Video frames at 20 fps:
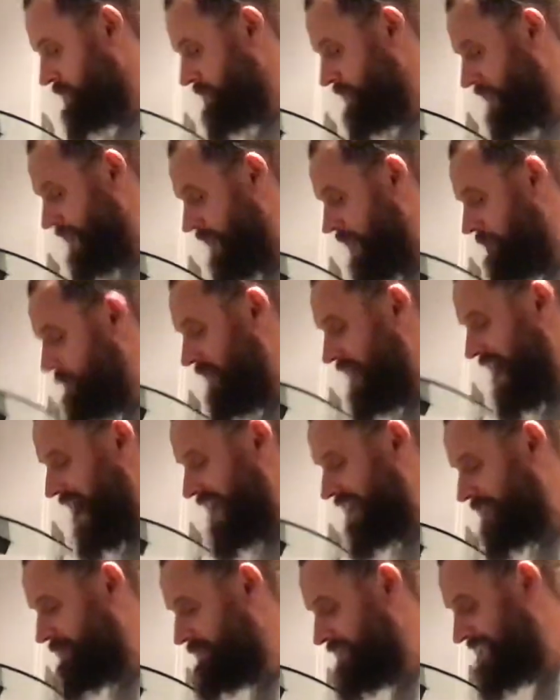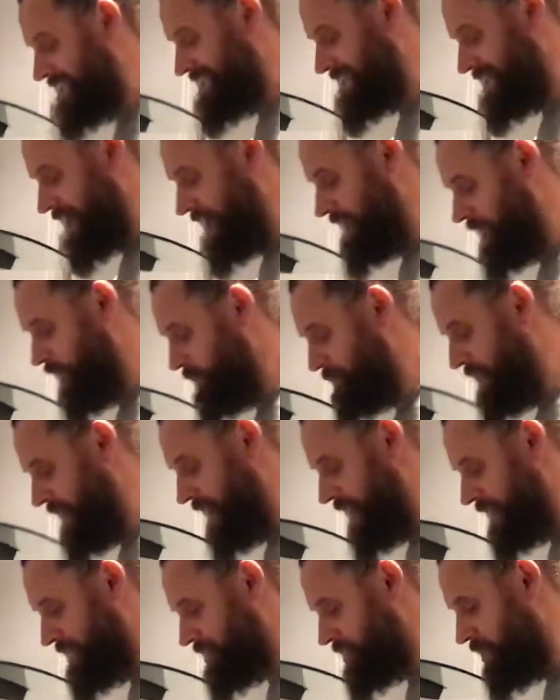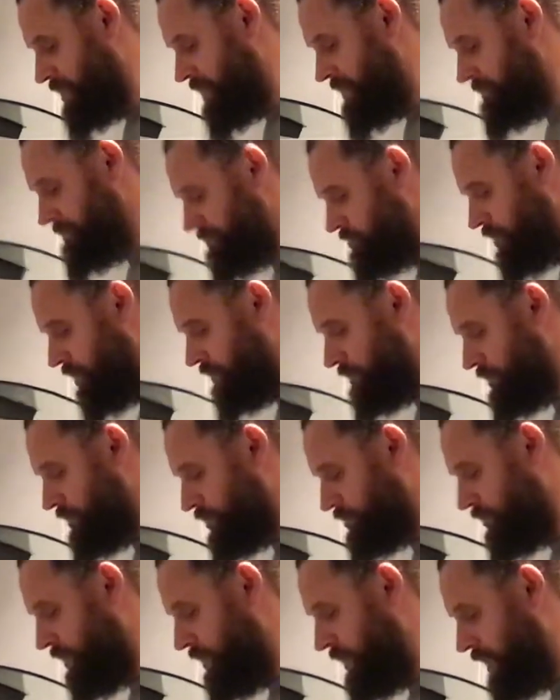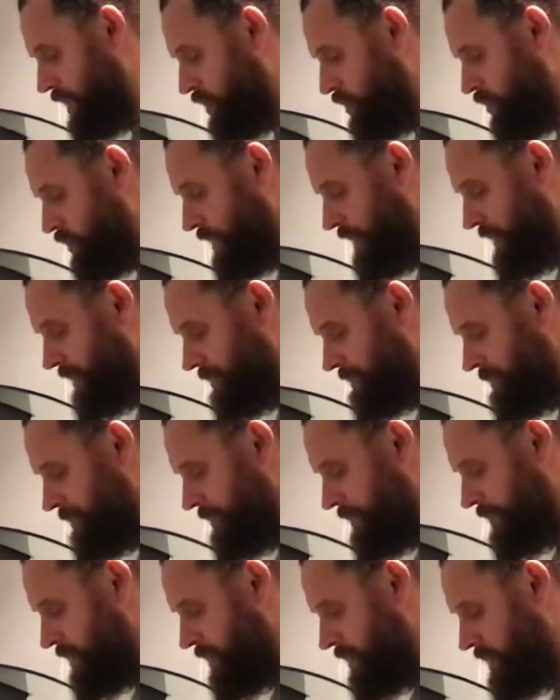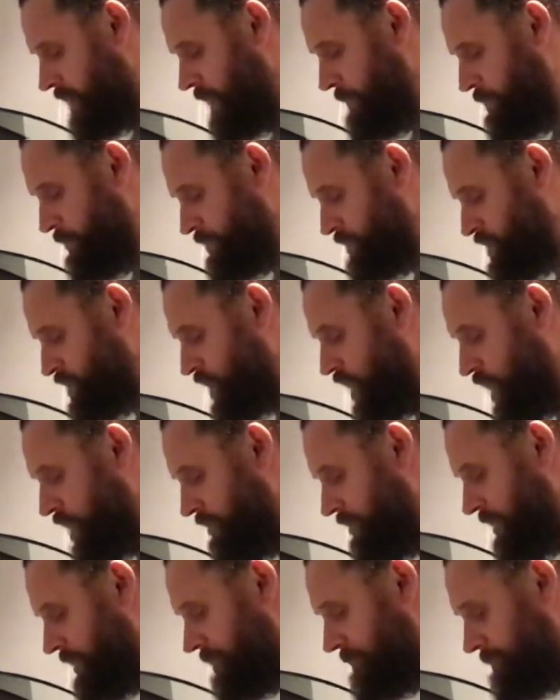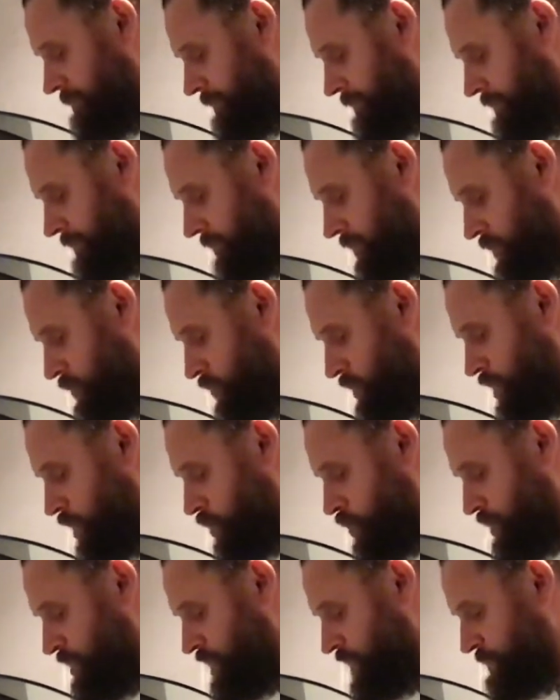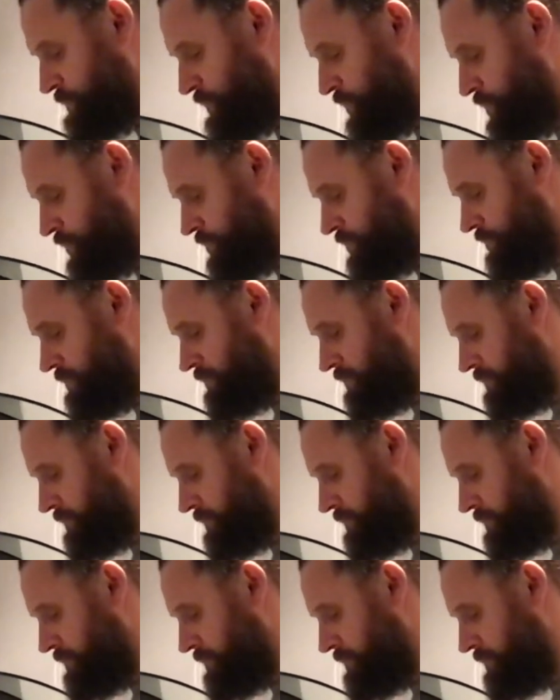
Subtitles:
So again, I might add them a little bit at a time rather than throwing it all in. Keep on stirring with your wooden spoon.